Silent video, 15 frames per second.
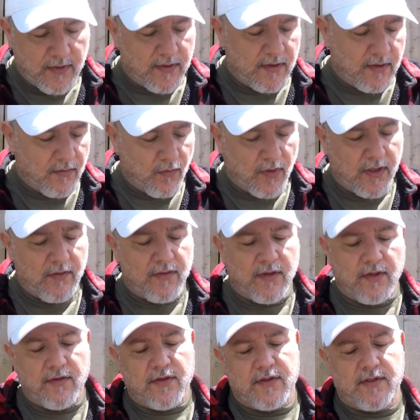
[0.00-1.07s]
what you would
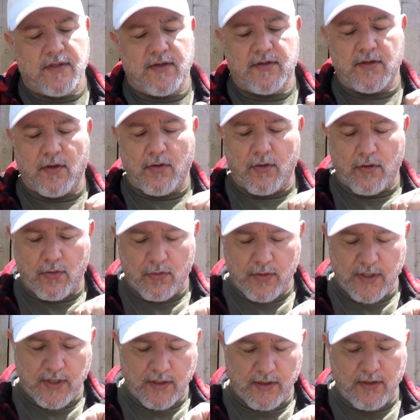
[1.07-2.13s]
do is, there's a hole
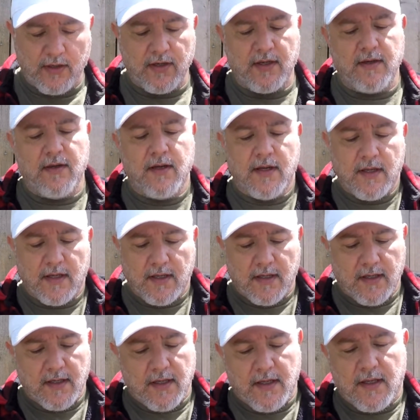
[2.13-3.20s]
here. You could
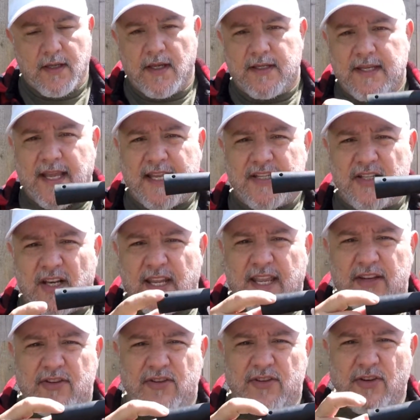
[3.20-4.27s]
attach a
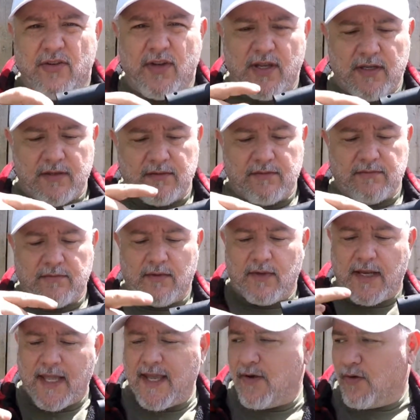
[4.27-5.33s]
lanyard to it
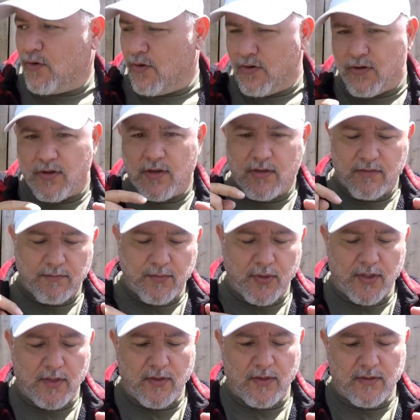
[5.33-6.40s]
or put
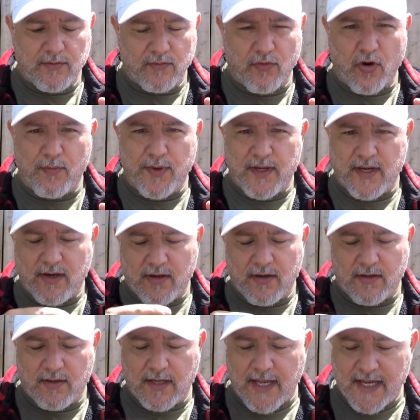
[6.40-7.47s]
a rope in there
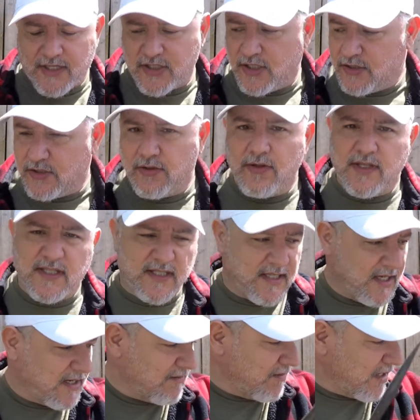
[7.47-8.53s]
and lash it to the stick and make